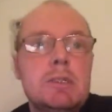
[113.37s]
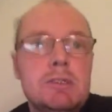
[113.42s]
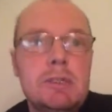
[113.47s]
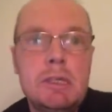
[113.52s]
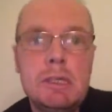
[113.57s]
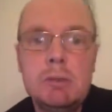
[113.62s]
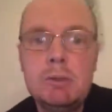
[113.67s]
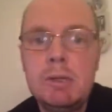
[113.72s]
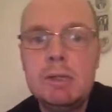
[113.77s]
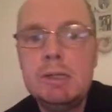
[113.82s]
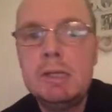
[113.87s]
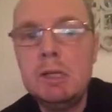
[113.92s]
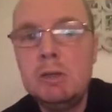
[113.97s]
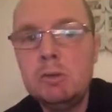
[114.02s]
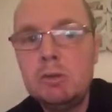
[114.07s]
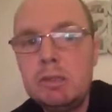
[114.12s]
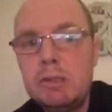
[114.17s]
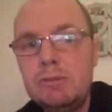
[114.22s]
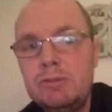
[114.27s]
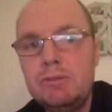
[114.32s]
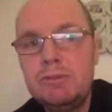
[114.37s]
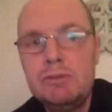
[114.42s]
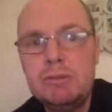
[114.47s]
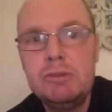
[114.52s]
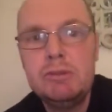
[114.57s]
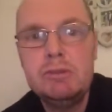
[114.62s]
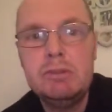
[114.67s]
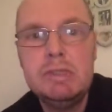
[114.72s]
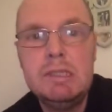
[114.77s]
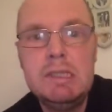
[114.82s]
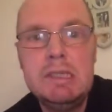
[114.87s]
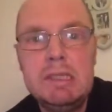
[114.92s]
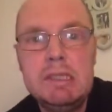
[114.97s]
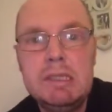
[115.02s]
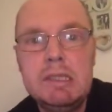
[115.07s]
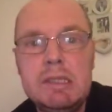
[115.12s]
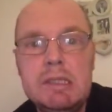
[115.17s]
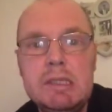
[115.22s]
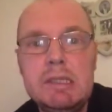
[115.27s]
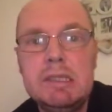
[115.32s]
So anyway, they're looking through
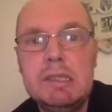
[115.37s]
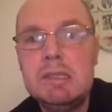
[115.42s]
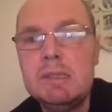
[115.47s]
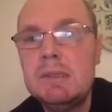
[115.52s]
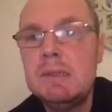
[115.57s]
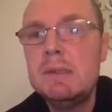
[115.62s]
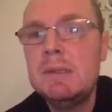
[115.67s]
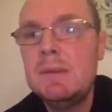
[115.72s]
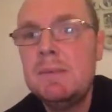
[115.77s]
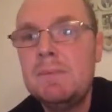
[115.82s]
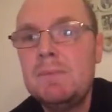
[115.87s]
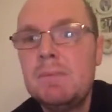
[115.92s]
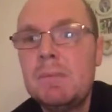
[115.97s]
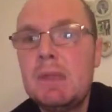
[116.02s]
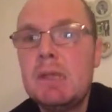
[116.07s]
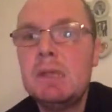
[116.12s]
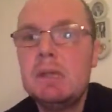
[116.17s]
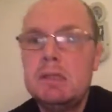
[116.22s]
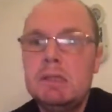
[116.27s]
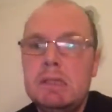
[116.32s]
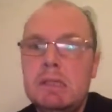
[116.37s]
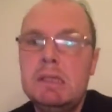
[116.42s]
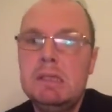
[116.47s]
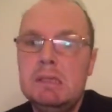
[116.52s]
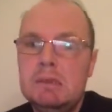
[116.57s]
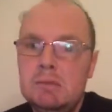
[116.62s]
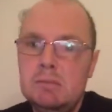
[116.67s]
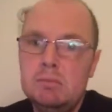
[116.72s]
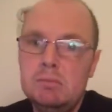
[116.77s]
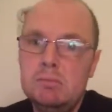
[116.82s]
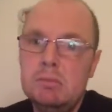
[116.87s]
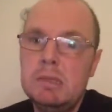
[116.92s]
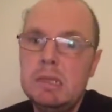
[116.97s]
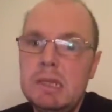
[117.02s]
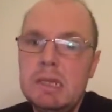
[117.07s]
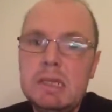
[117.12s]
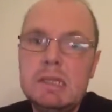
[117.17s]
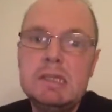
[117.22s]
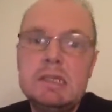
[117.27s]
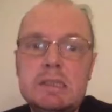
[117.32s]
the
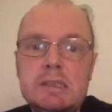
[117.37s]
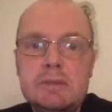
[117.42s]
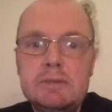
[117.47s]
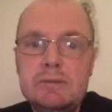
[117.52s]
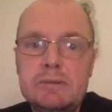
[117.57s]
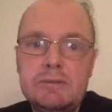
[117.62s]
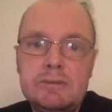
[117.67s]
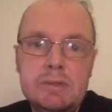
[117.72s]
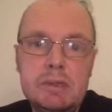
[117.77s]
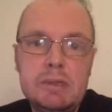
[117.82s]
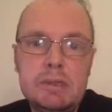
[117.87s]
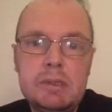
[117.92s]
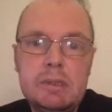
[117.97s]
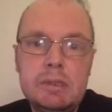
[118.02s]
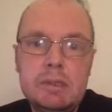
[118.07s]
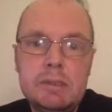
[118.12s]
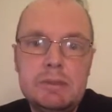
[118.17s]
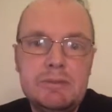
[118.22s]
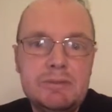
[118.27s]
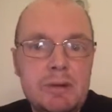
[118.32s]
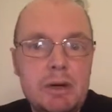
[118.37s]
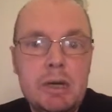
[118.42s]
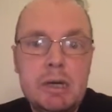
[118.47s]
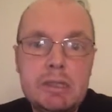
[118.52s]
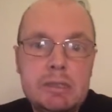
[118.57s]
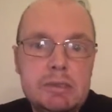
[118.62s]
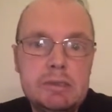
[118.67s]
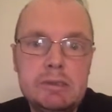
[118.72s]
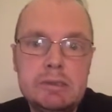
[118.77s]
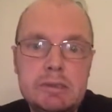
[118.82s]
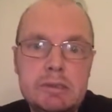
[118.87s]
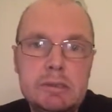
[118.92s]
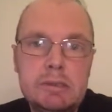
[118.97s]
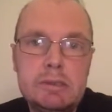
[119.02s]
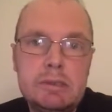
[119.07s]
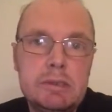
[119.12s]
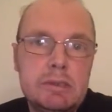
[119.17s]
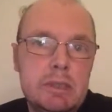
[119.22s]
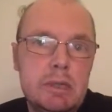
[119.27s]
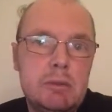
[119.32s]
list of
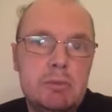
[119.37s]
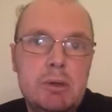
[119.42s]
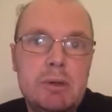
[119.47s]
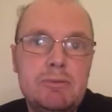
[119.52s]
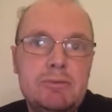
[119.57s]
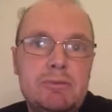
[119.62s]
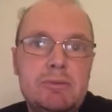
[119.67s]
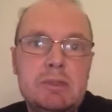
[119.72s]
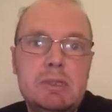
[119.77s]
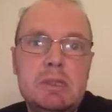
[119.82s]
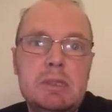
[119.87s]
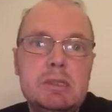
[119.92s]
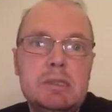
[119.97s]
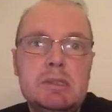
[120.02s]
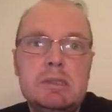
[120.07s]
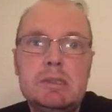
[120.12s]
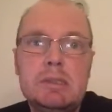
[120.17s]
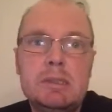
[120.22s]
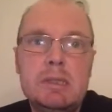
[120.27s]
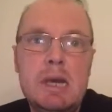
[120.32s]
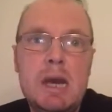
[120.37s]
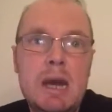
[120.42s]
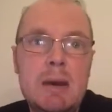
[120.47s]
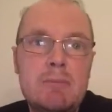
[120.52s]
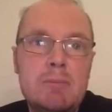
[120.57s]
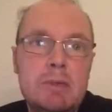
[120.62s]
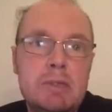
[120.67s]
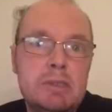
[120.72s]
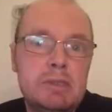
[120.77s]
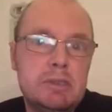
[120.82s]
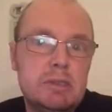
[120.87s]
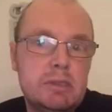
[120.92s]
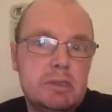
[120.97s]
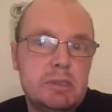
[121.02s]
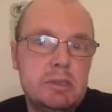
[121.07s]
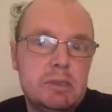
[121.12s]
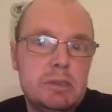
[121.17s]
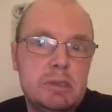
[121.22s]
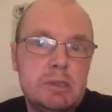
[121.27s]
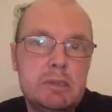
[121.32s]
fighters, you know, whether it's
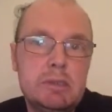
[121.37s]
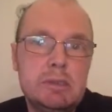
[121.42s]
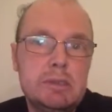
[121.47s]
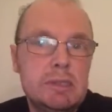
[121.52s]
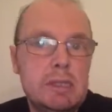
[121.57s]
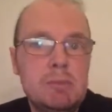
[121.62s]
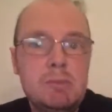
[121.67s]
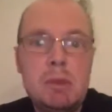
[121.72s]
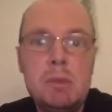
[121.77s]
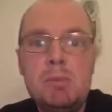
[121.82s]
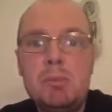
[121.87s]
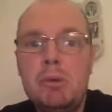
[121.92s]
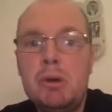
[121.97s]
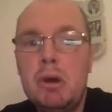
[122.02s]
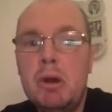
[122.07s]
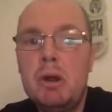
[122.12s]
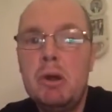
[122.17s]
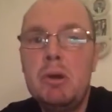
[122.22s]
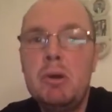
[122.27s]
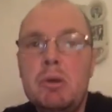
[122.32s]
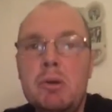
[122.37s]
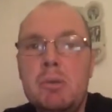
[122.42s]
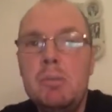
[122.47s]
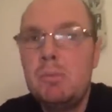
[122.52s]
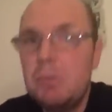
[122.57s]
amateur, semi-pro,